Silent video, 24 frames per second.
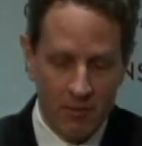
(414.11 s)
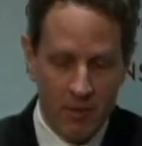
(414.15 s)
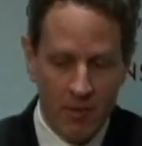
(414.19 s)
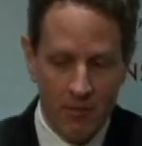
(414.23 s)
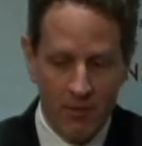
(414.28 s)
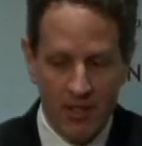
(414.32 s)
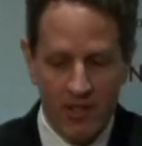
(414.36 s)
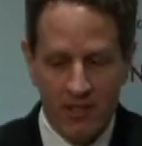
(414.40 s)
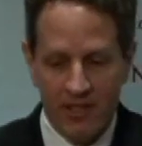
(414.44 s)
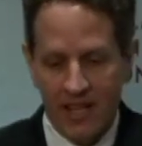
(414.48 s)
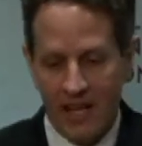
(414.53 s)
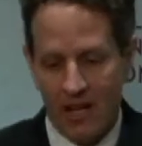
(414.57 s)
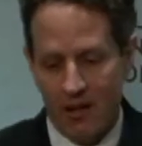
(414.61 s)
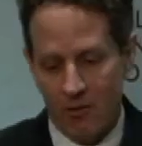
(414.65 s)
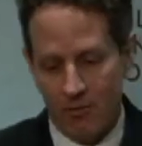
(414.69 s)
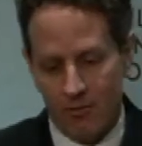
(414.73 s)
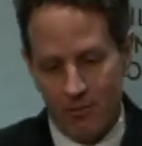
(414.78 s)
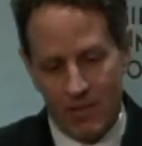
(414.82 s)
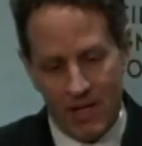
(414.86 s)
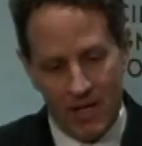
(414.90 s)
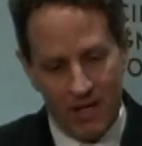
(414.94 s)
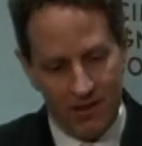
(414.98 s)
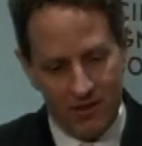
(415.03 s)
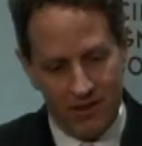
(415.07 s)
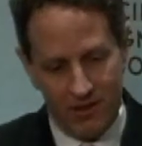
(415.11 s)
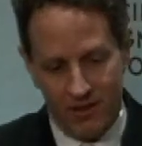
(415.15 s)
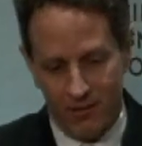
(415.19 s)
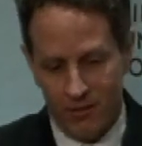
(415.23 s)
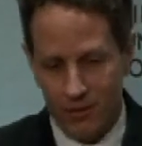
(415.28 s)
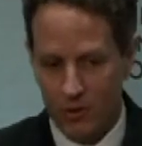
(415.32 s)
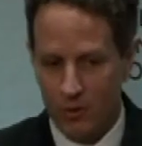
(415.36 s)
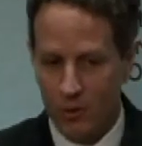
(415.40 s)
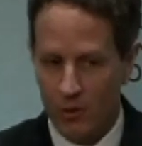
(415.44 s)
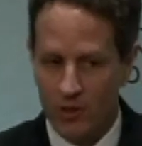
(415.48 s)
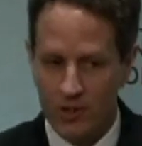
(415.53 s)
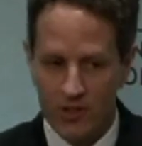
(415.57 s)
Remember, they're now about
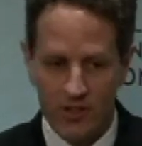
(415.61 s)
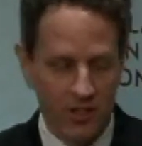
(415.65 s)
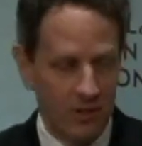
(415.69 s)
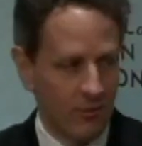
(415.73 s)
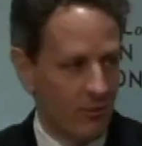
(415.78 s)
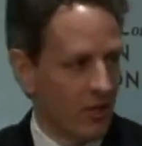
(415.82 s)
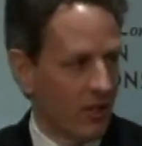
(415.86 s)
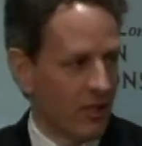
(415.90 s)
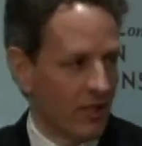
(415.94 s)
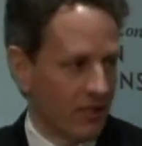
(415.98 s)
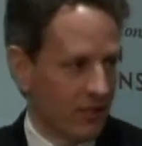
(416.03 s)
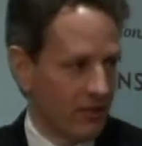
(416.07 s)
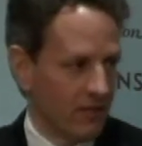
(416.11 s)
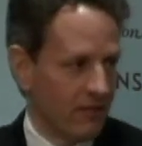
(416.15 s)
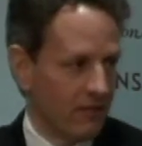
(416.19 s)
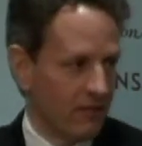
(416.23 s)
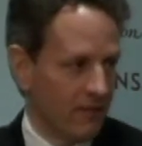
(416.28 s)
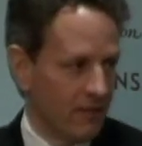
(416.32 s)
three quarters of the market.